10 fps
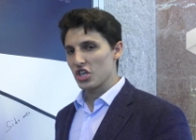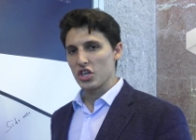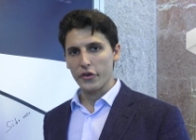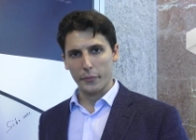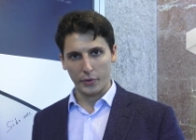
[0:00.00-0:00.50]

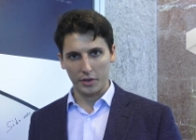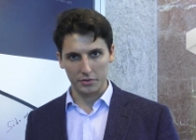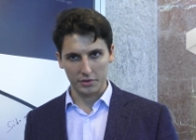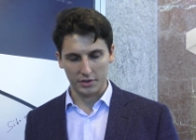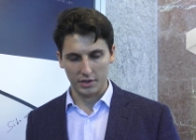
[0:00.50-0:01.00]
e in
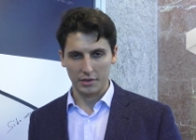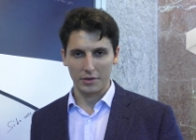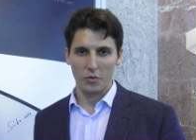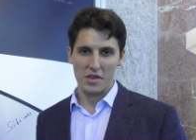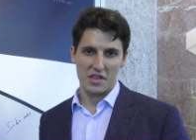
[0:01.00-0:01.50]
product
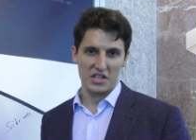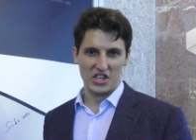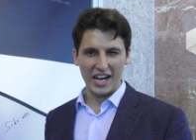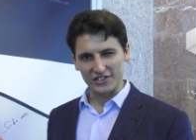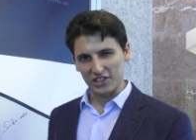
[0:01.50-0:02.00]
uh, with this
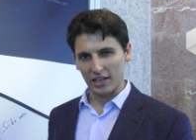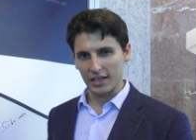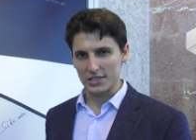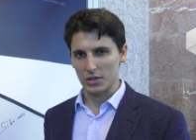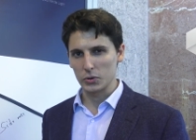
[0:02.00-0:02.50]

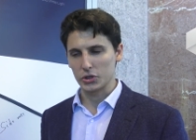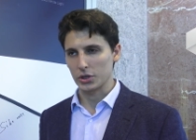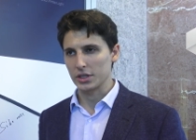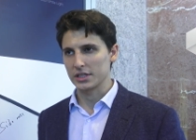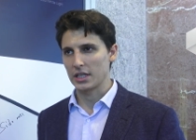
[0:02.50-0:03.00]
anti-glare
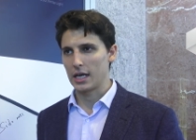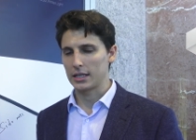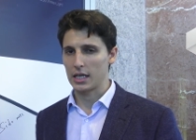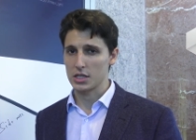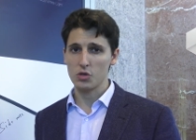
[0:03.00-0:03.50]
solution is that,
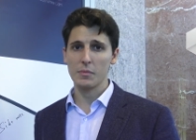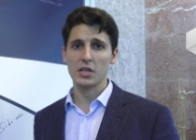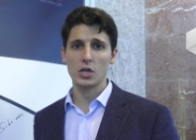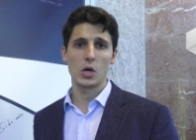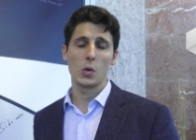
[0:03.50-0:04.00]
as you may
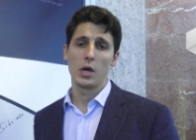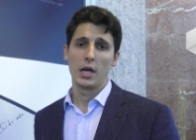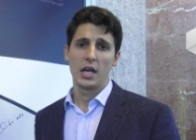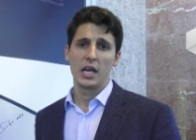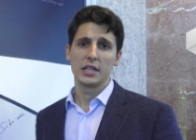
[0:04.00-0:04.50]
know,
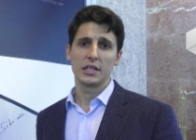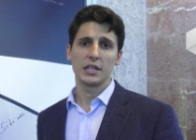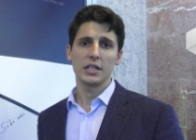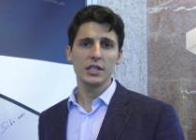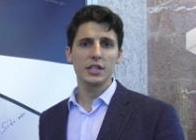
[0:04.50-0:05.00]

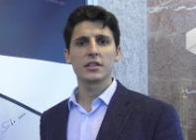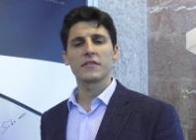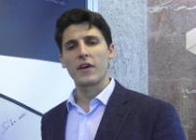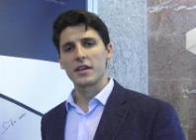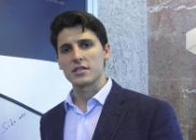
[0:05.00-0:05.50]
the e in
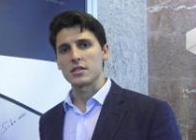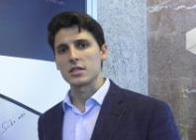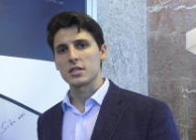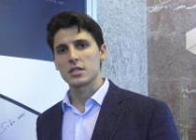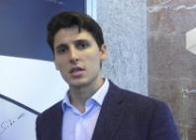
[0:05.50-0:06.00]

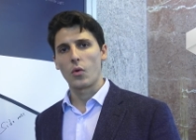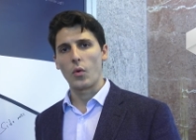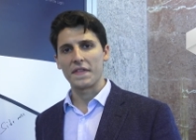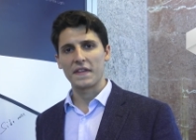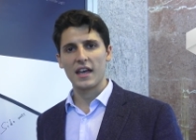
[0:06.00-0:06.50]
devices
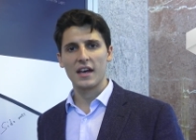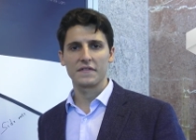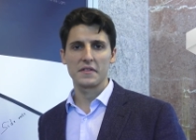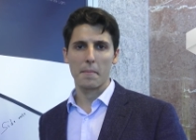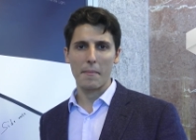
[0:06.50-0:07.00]
when they
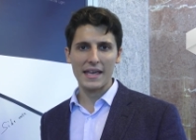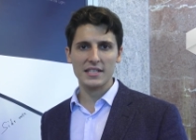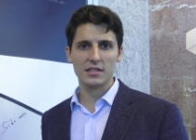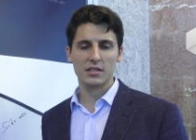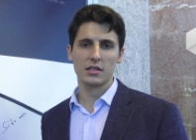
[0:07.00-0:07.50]
have the
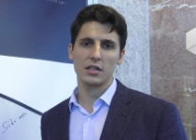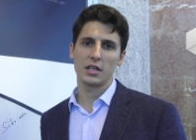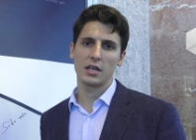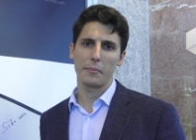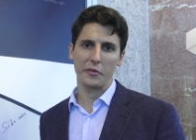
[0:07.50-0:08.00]
best
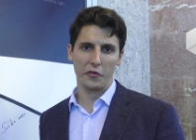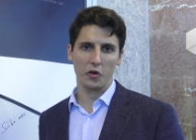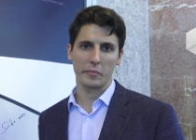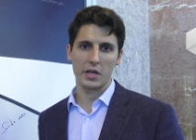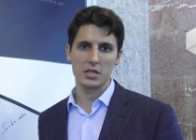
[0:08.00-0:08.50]
uh,
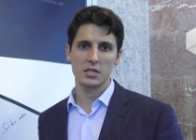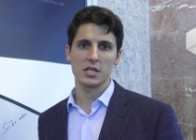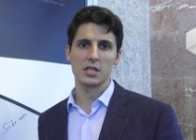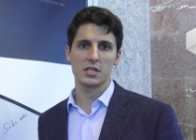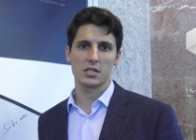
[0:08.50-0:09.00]
performance
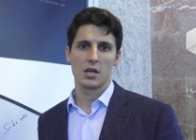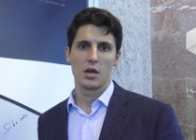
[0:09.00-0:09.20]
is